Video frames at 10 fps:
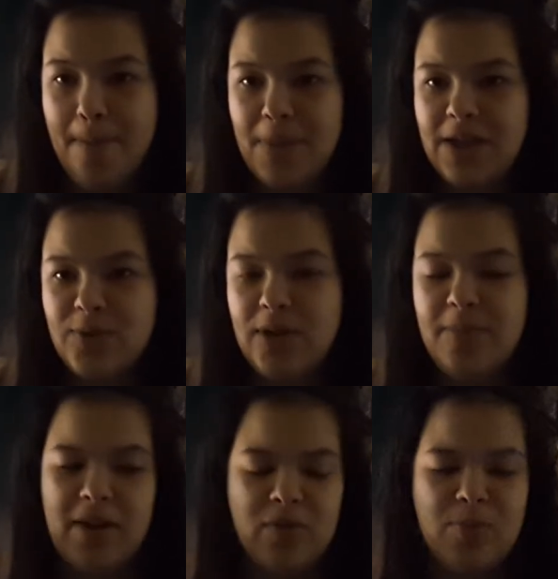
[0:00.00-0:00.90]
because when I
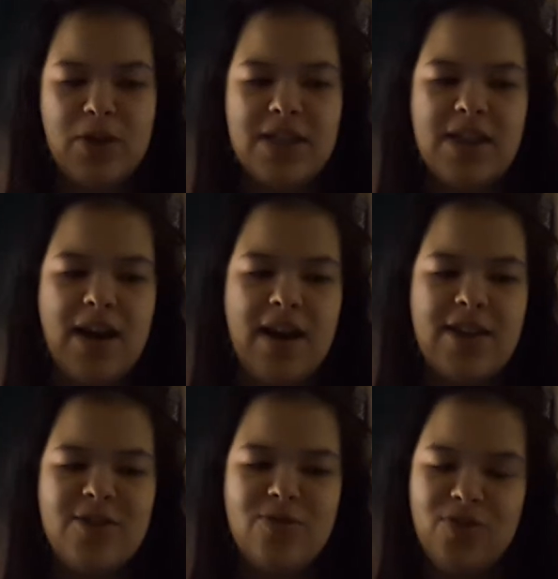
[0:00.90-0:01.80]
pay for books,
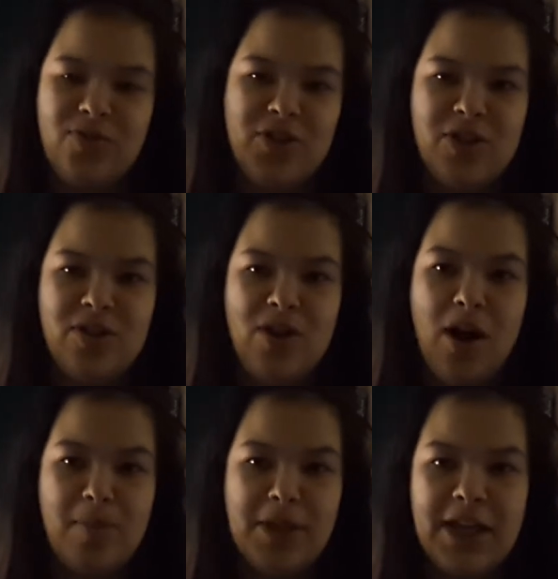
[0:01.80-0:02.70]
I sort of feel
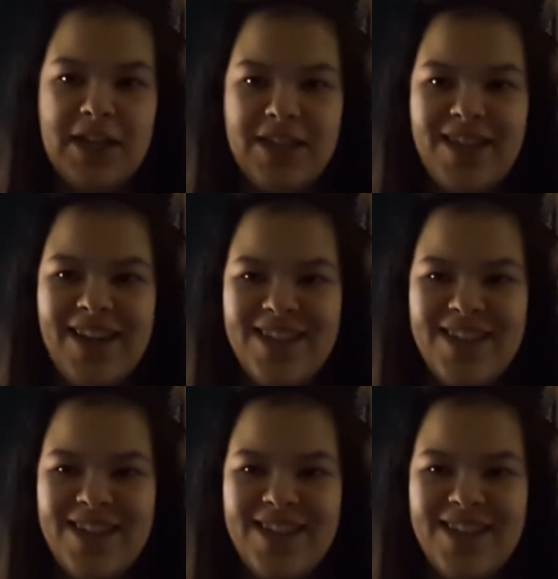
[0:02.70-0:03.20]
obligated